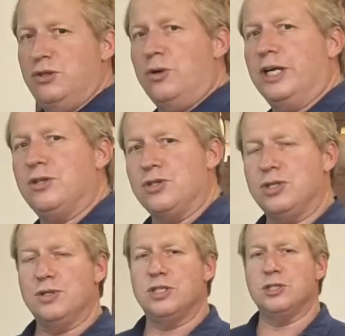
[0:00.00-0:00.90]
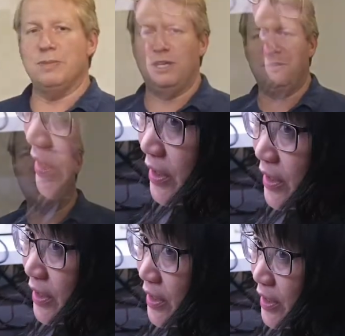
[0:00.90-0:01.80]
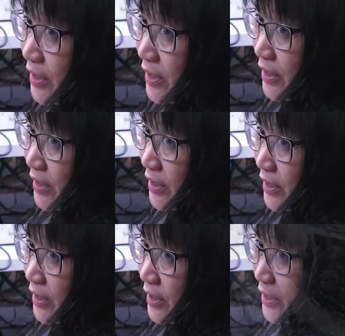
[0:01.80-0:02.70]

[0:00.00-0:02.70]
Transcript: Director series is manufactured here at our factory